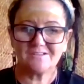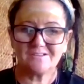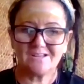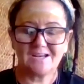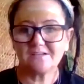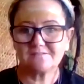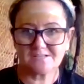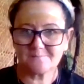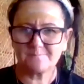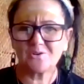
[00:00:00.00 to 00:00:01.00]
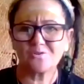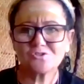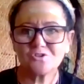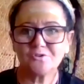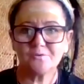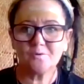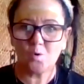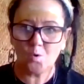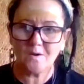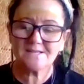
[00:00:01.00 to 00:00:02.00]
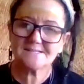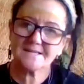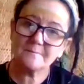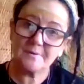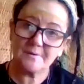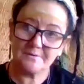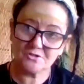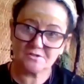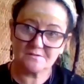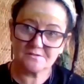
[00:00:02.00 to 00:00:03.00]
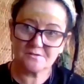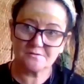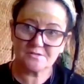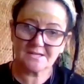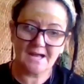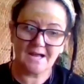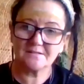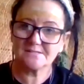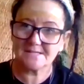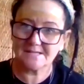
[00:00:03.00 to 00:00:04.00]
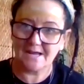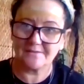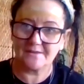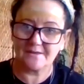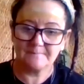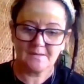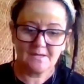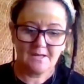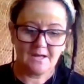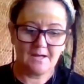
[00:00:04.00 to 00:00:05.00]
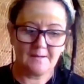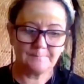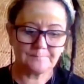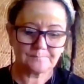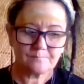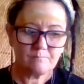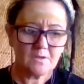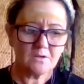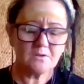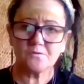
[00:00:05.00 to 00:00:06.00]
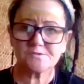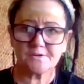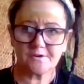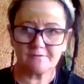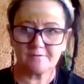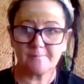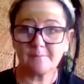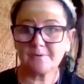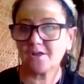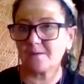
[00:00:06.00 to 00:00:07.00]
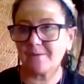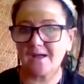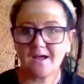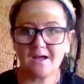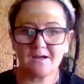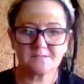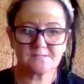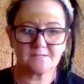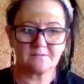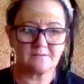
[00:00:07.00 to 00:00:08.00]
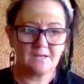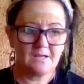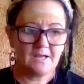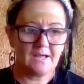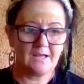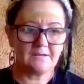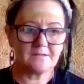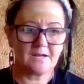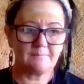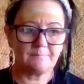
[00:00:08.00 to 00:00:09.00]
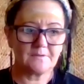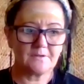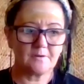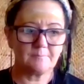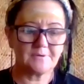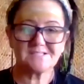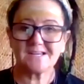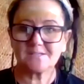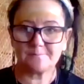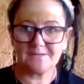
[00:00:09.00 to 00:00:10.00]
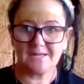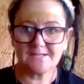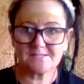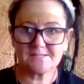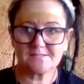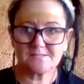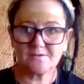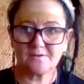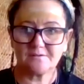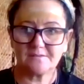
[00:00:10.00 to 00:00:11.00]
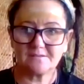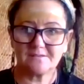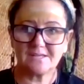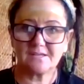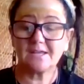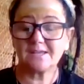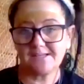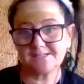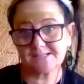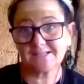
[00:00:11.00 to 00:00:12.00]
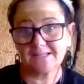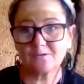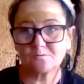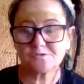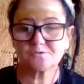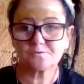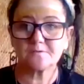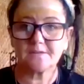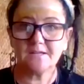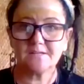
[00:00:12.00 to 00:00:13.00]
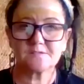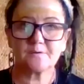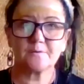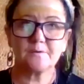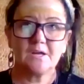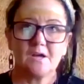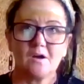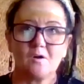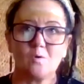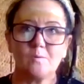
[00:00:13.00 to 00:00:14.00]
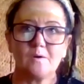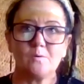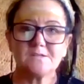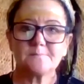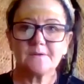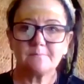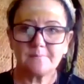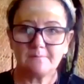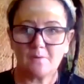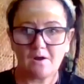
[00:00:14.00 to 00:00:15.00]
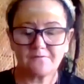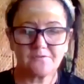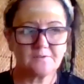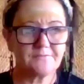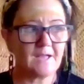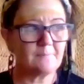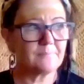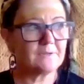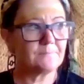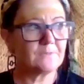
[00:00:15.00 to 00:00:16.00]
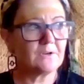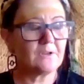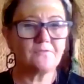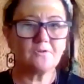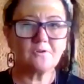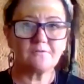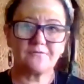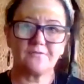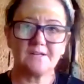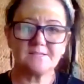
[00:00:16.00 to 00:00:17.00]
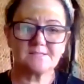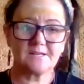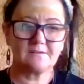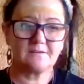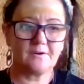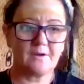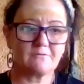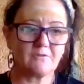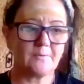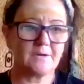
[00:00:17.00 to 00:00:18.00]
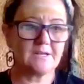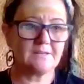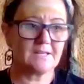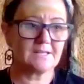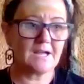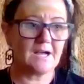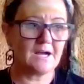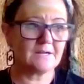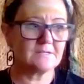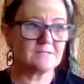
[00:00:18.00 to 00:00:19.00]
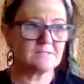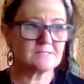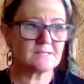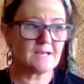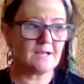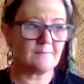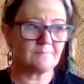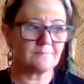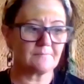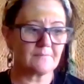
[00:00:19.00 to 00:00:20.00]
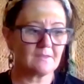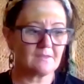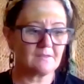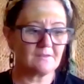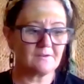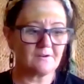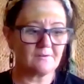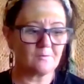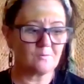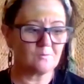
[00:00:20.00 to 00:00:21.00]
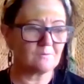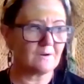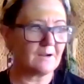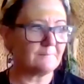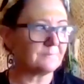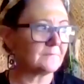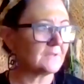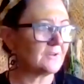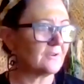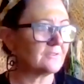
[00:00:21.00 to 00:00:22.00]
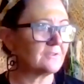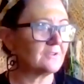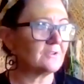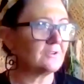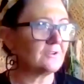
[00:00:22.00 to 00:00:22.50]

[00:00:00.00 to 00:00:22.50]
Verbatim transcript: and it doesn't belong to you, always seek permission to to cut and to gather. Um, you've also got to remember like parks and and um, you know protected places you know it, it, it's illegal to do that so always be be mindful of that. But you know, if you've got friends that you know are growing it in their gardens, um, you know, or um, you know, you, you,